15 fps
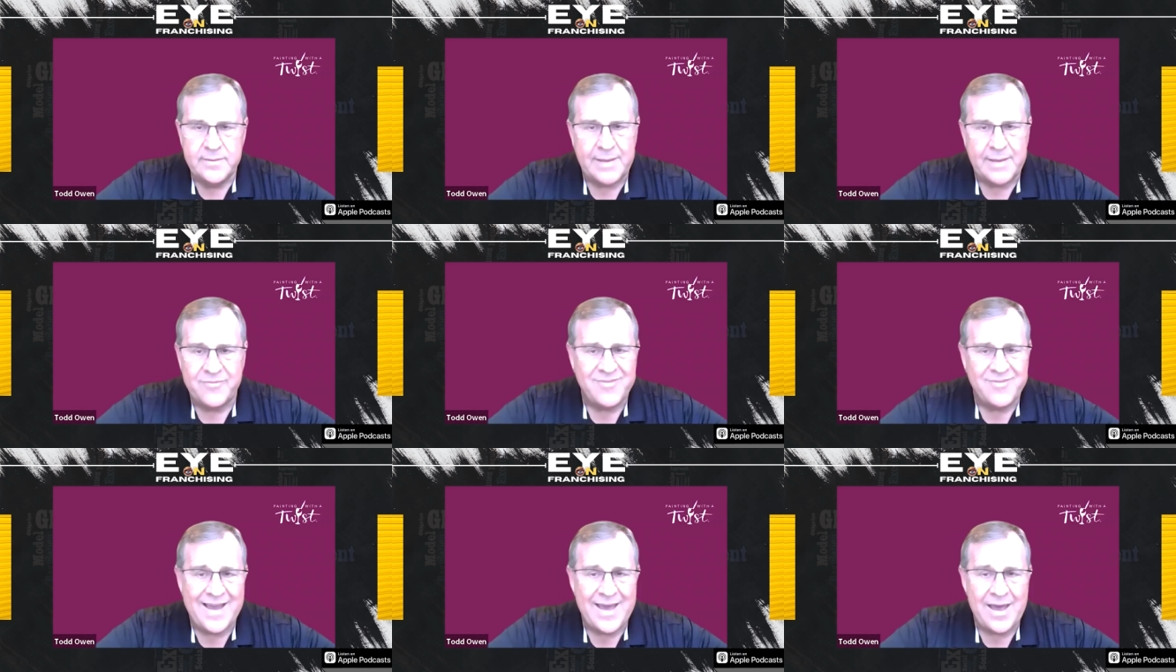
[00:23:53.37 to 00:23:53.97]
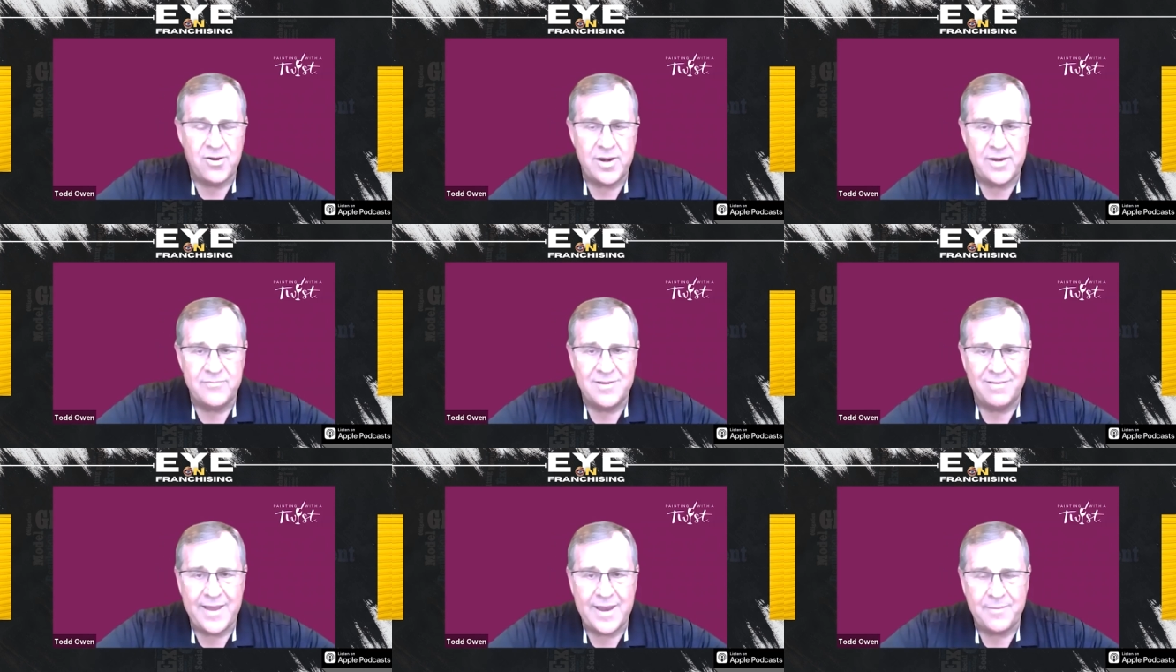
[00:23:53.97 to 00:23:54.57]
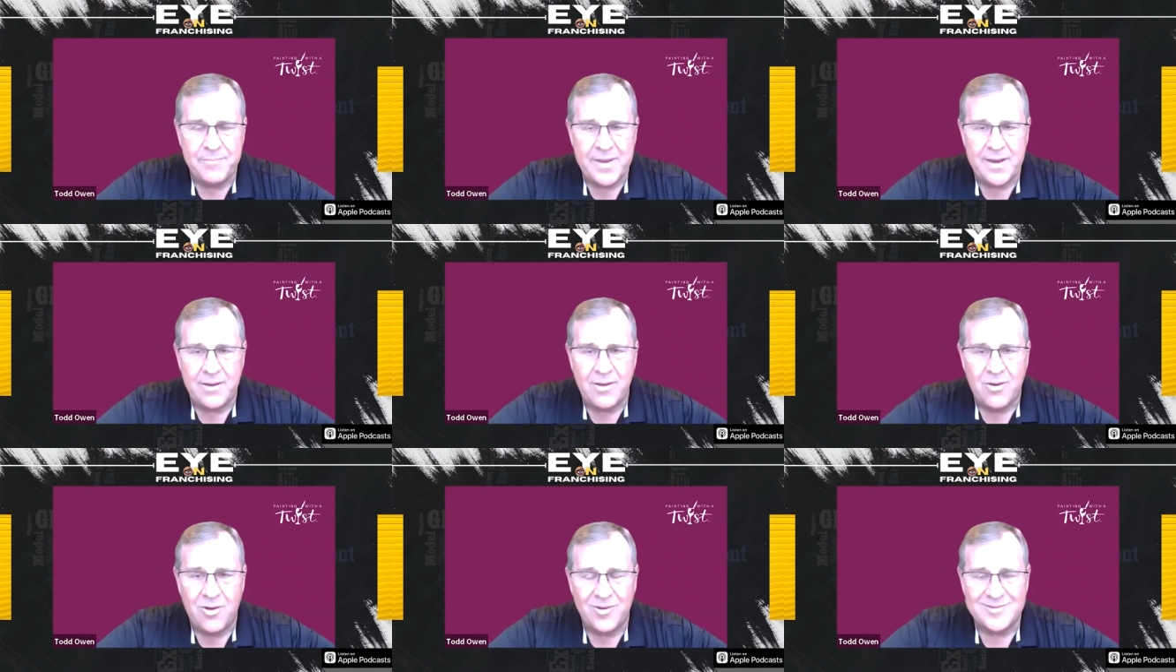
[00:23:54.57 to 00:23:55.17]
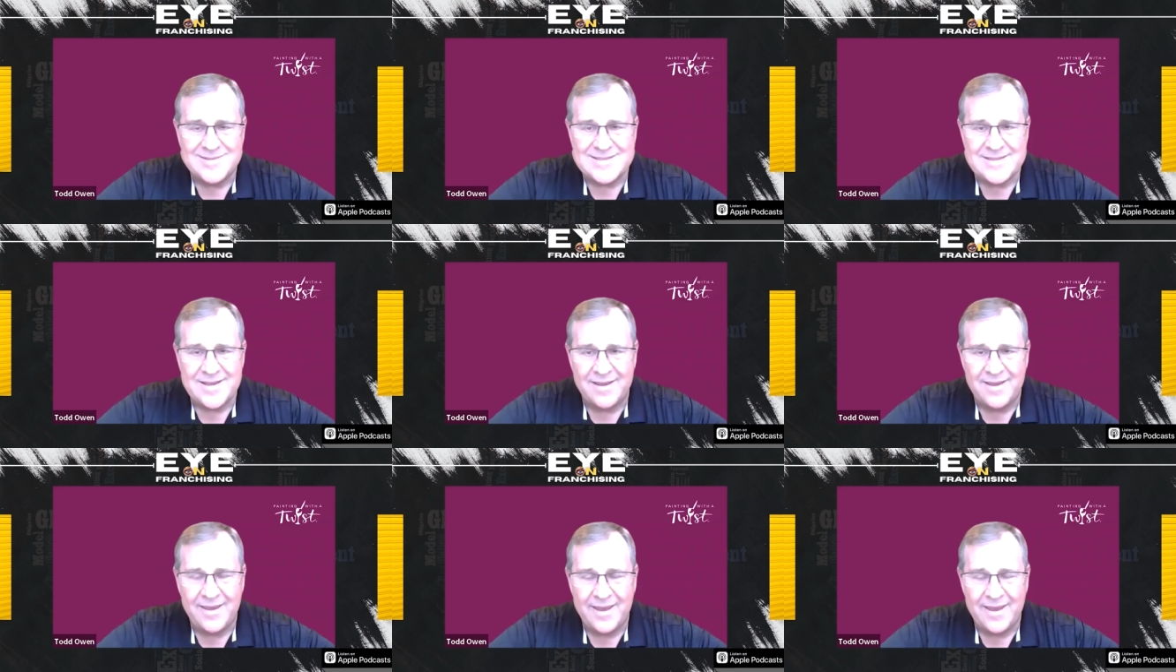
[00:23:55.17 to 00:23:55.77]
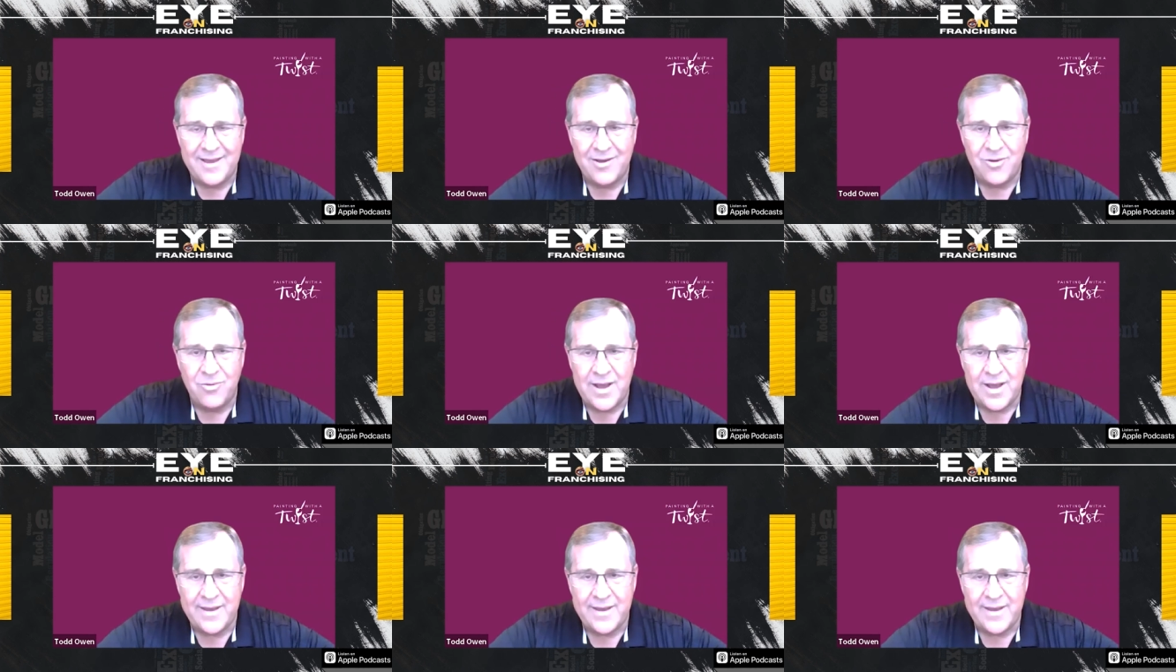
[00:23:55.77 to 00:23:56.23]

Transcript: type of guy, I don't even like being called C E O.